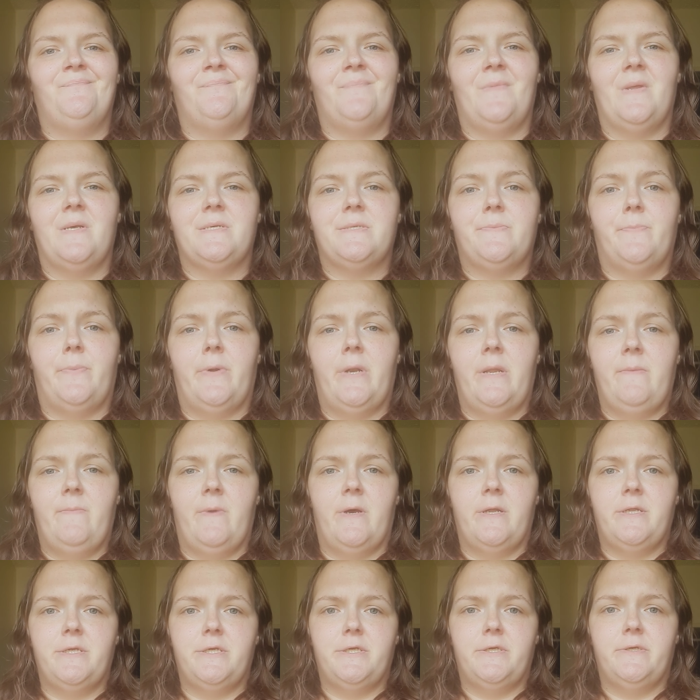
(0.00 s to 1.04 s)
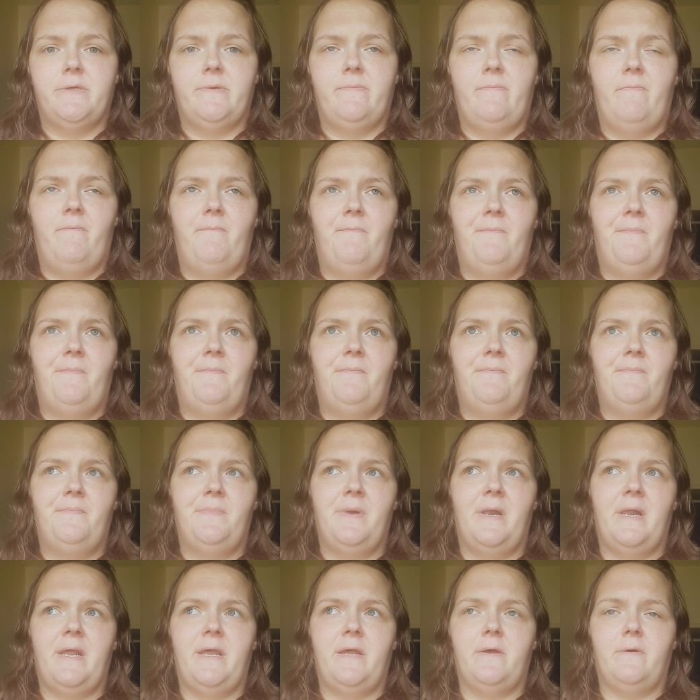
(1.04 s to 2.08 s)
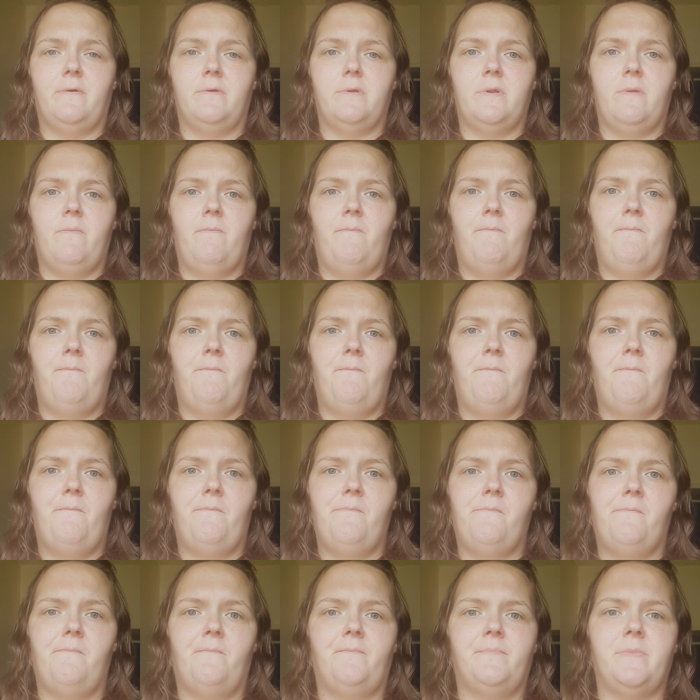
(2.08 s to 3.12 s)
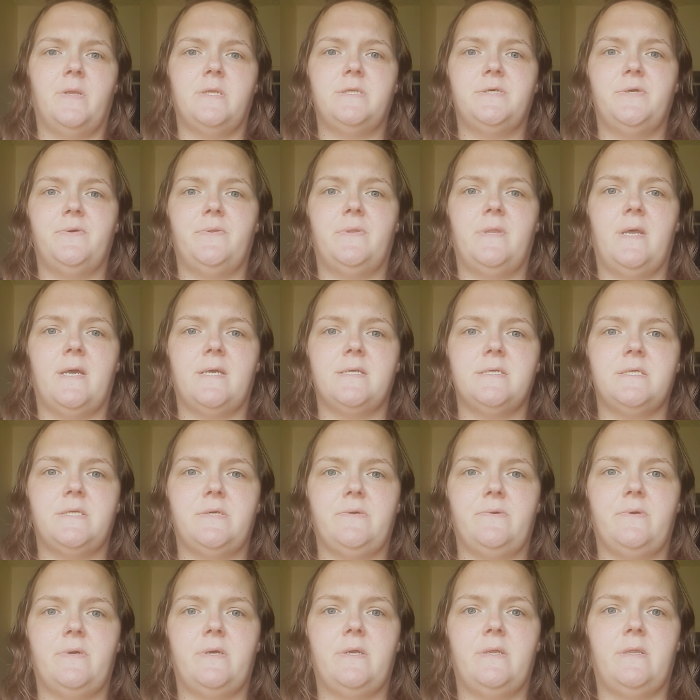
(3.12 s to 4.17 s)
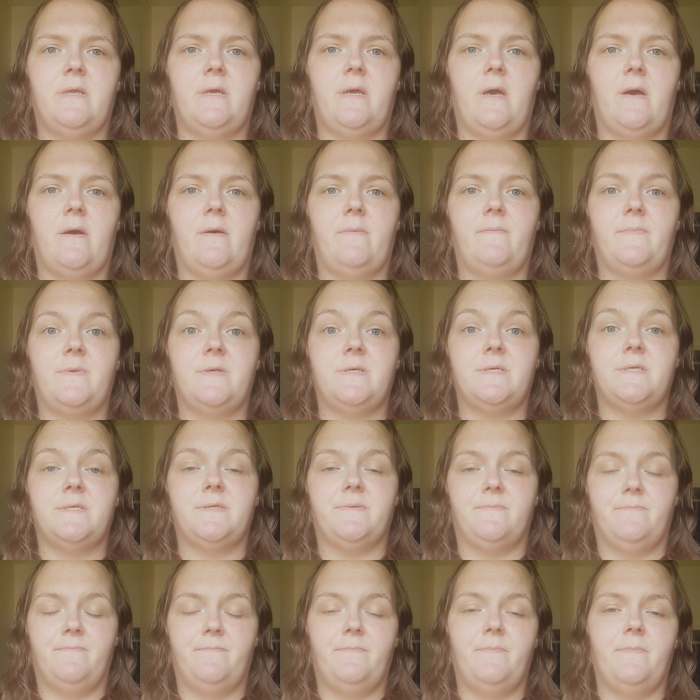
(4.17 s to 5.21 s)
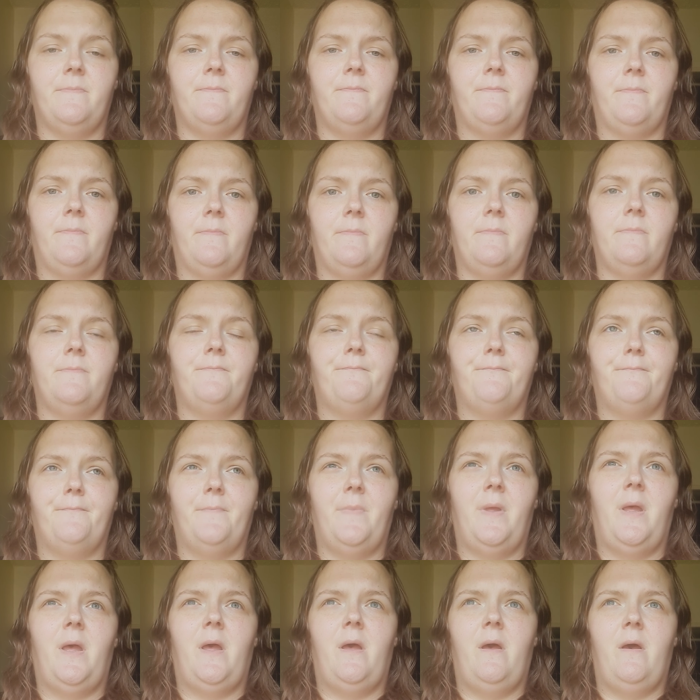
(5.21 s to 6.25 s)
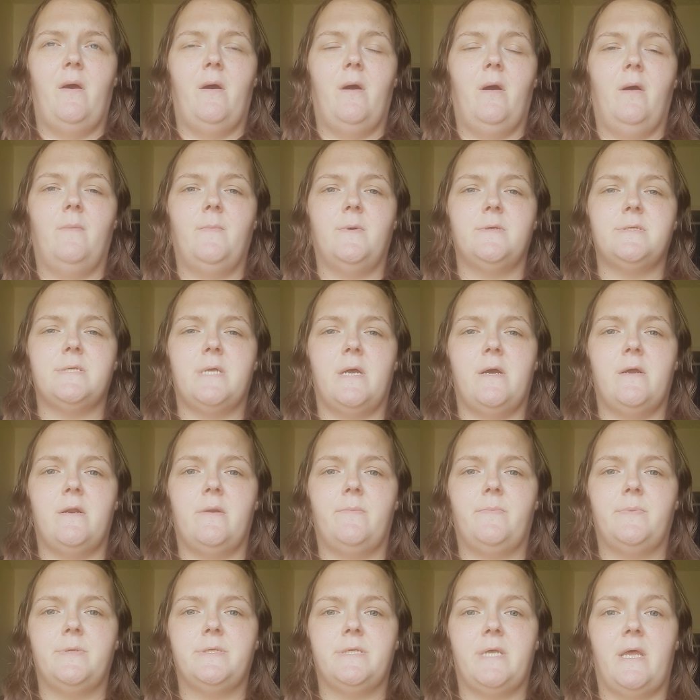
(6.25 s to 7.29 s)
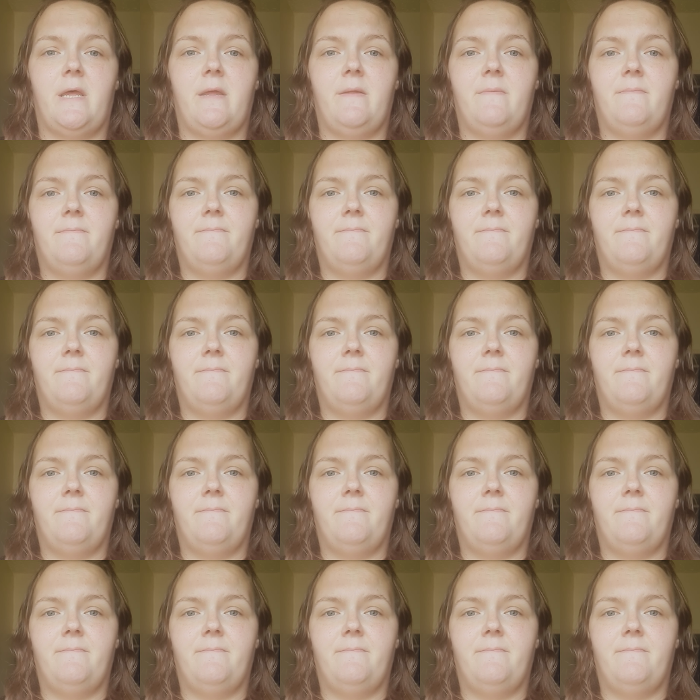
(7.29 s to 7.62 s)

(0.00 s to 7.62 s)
is pretty much healed. The tooth next to it, the gum, is almost 100%.